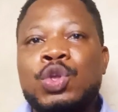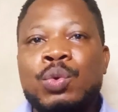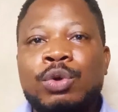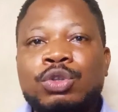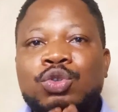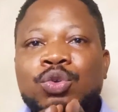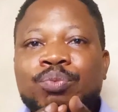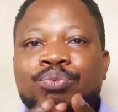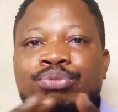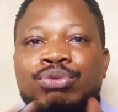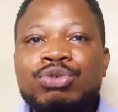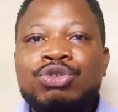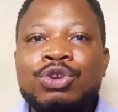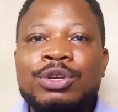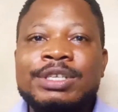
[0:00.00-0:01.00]
You want to
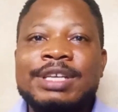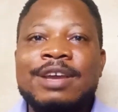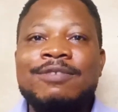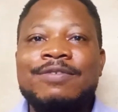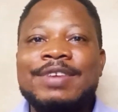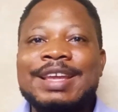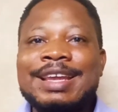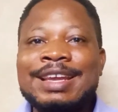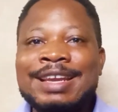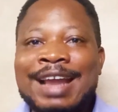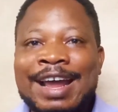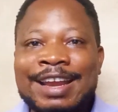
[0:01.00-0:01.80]
put yourself in